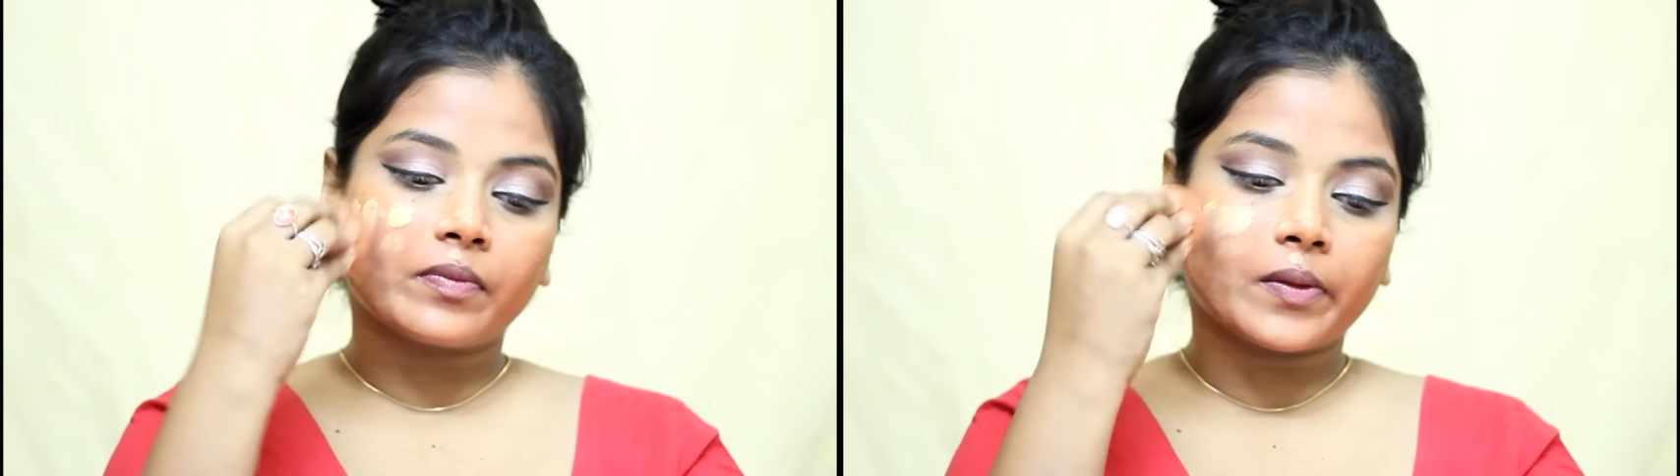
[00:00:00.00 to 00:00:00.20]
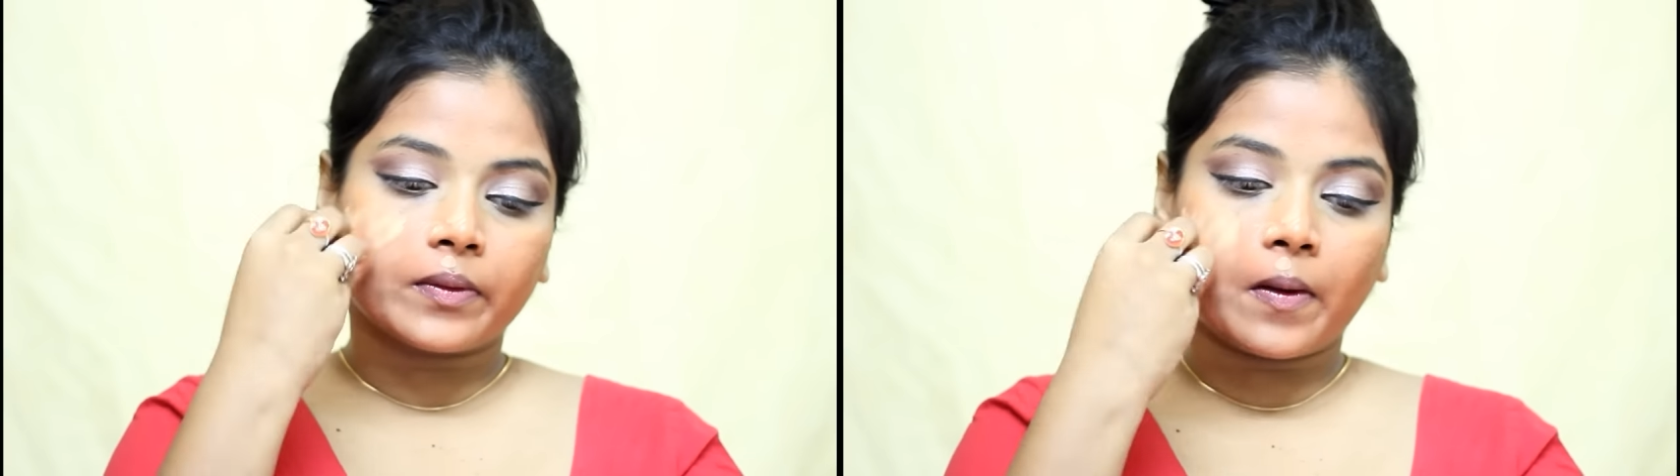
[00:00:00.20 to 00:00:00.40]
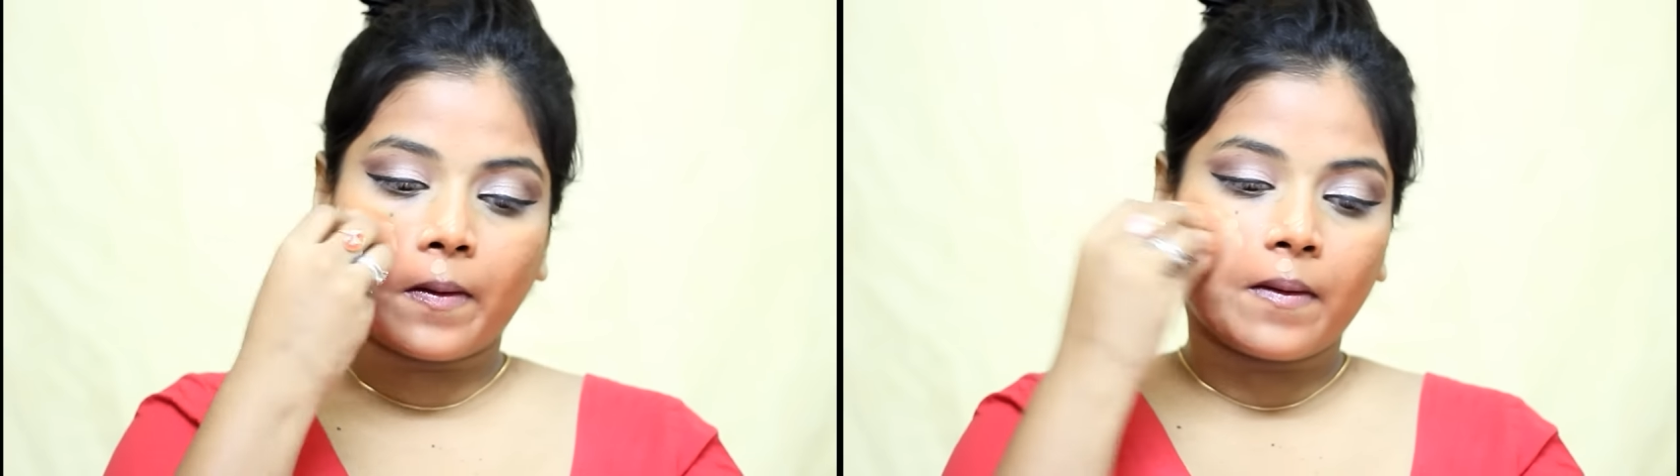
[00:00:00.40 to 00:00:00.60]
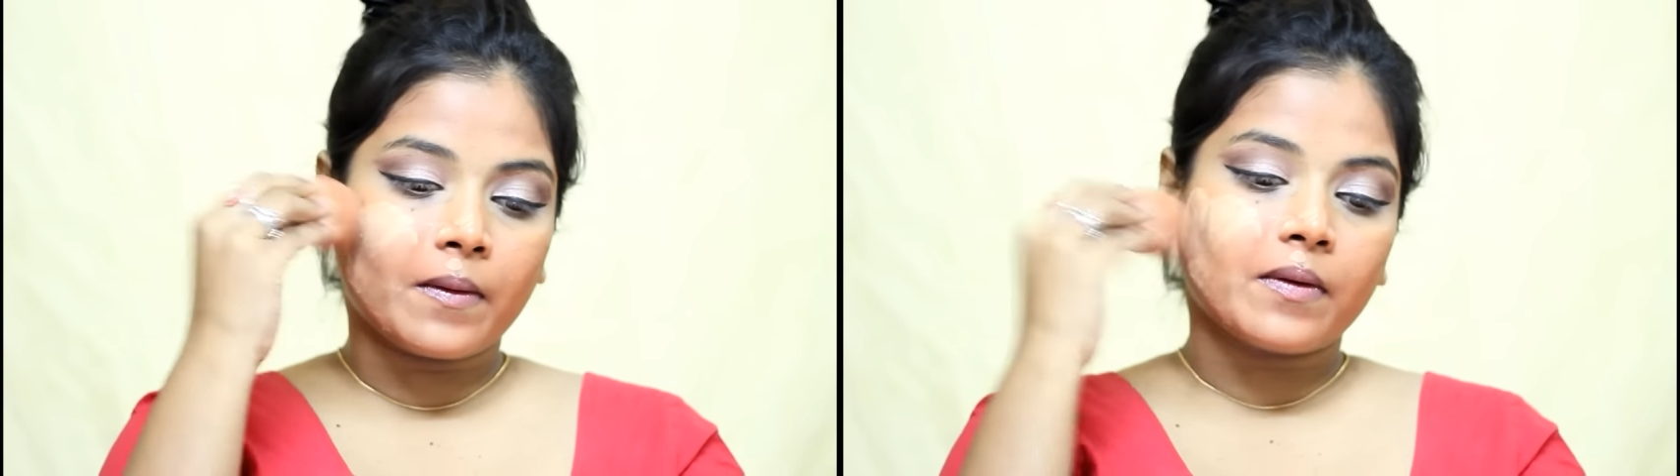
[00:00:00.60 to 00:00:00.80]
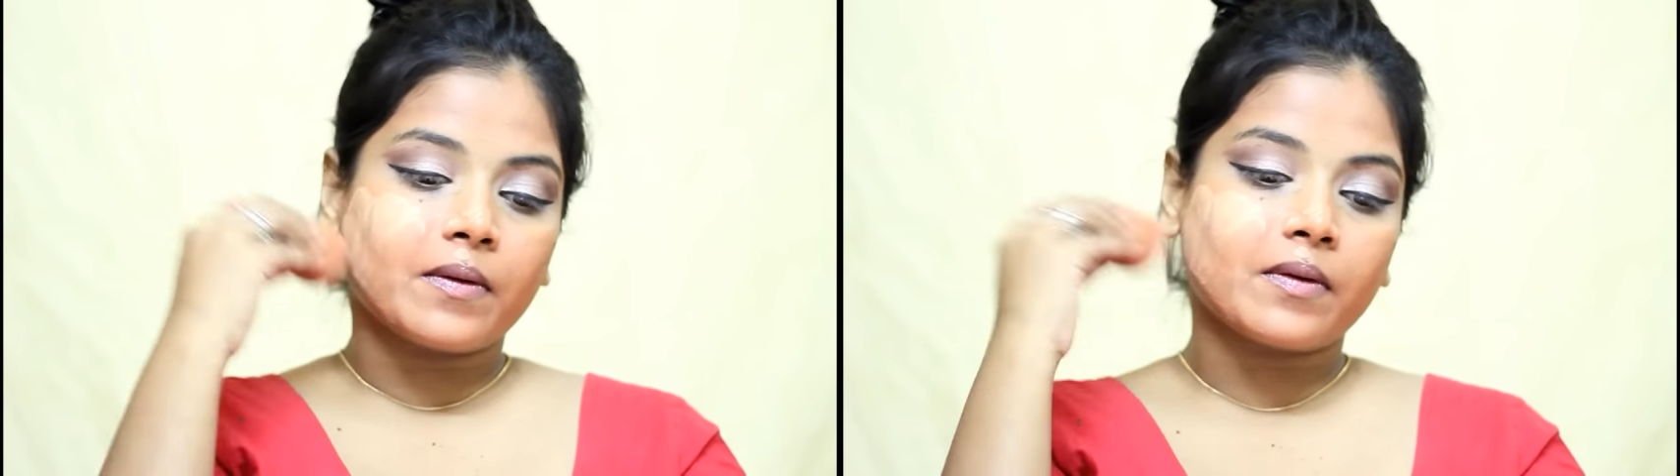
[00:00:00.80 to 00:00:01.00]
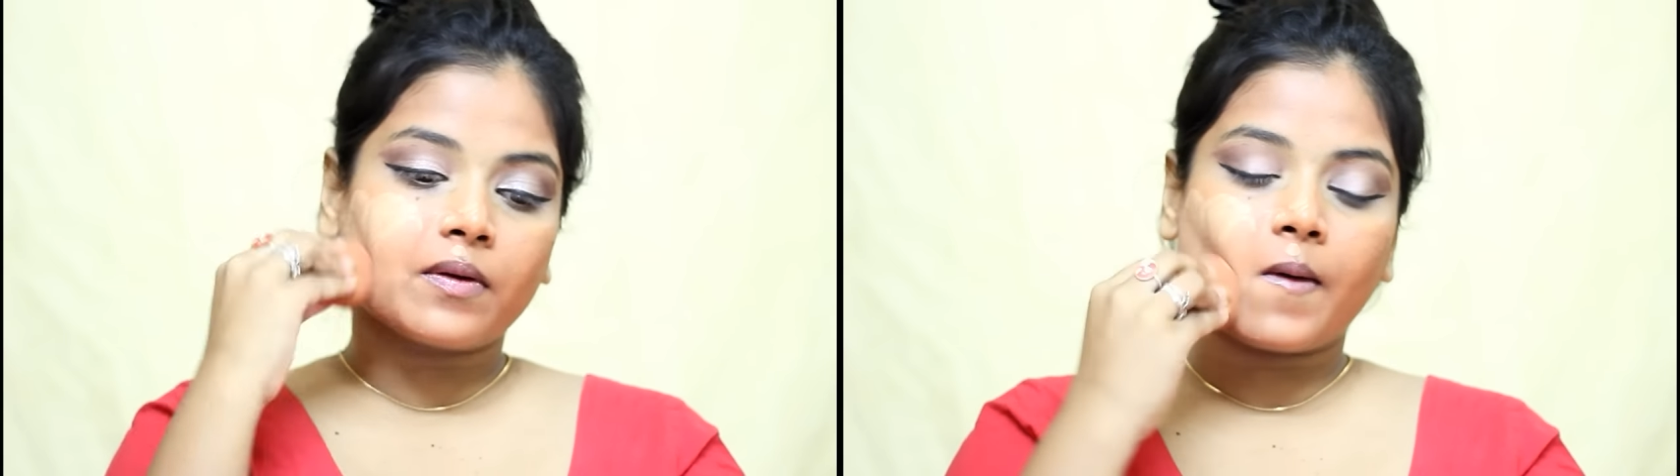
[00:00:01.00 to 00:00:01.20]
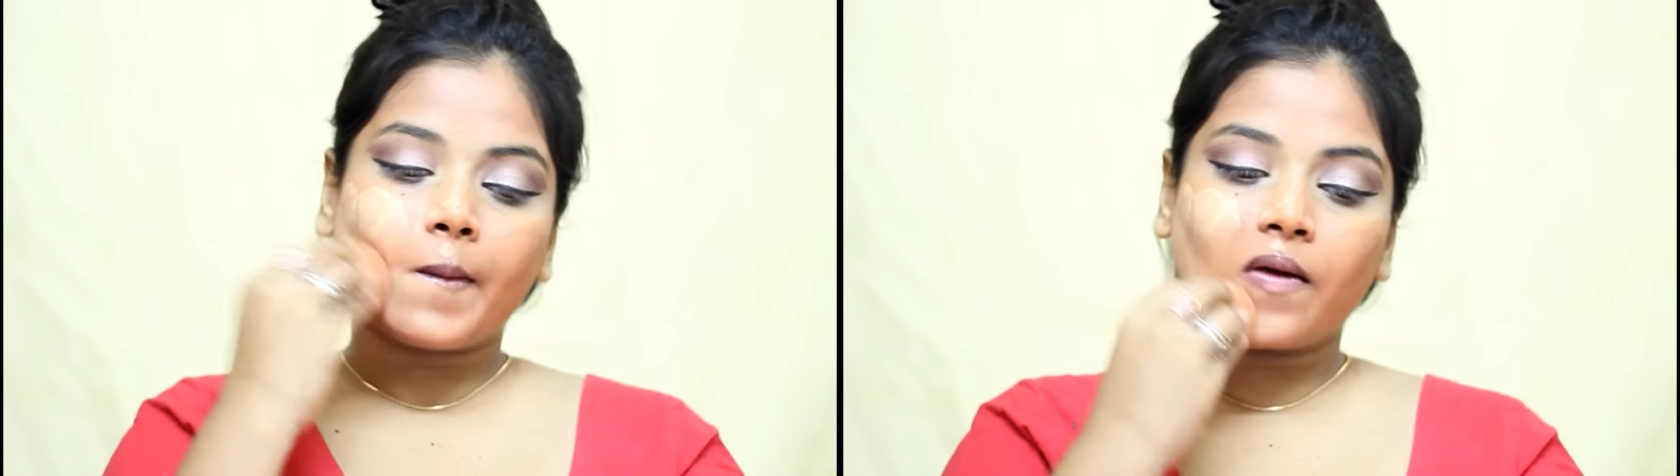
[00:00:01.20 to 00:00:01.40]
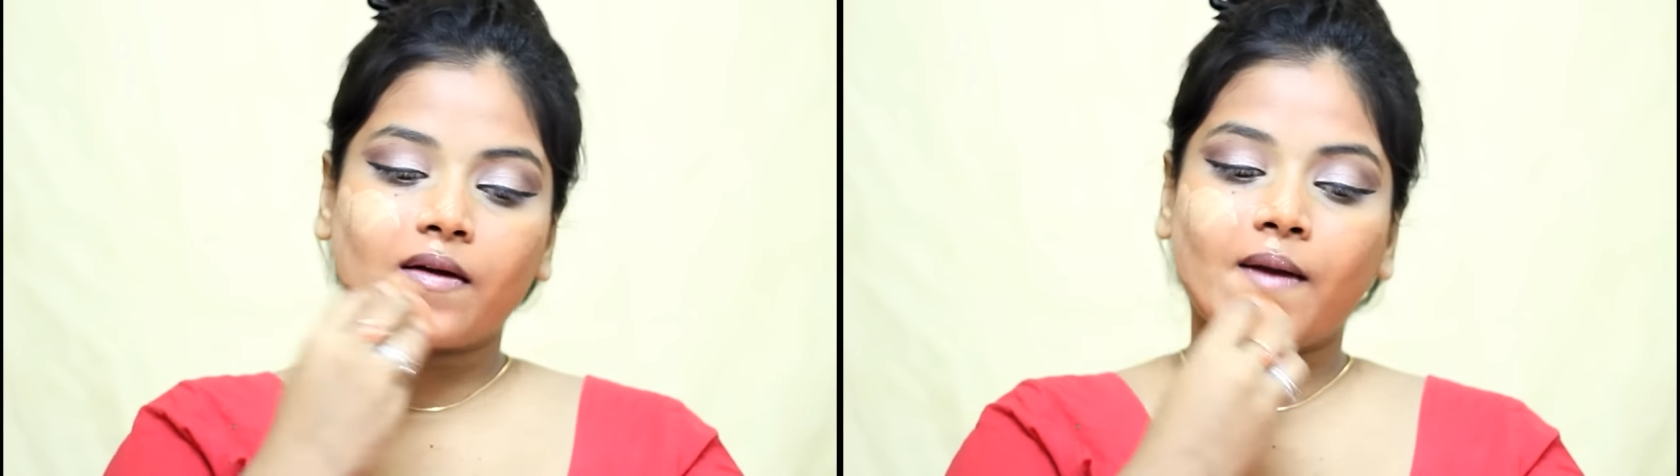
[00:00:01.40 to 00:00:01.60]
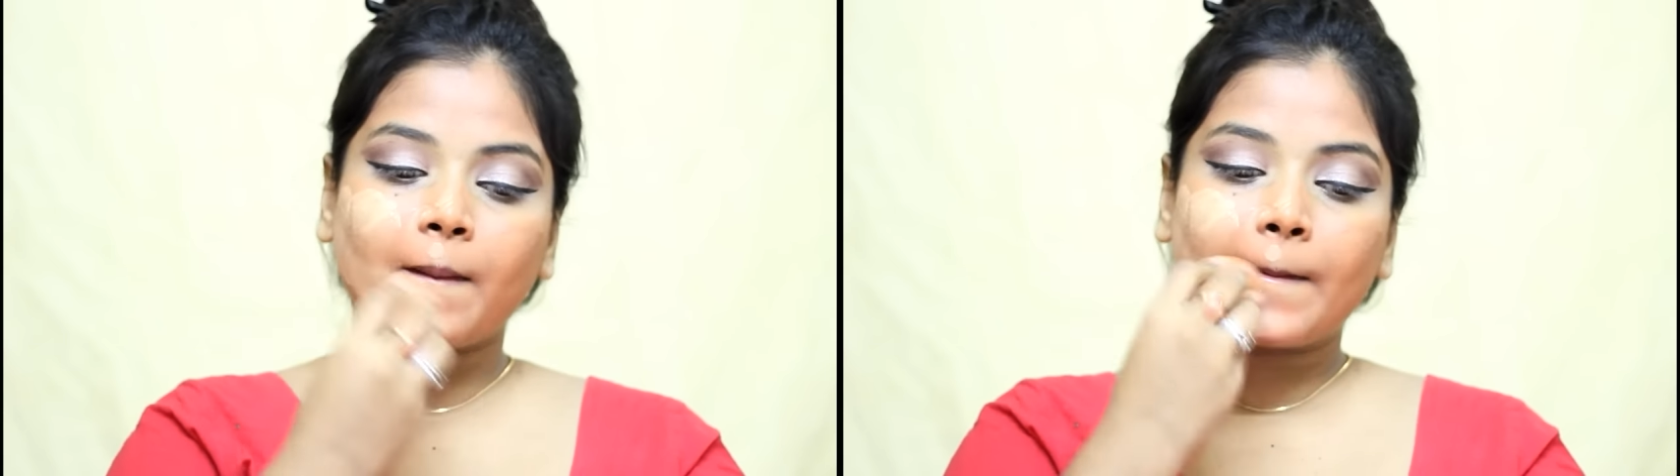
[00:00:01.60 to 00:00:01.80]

gives like medium coverage and I want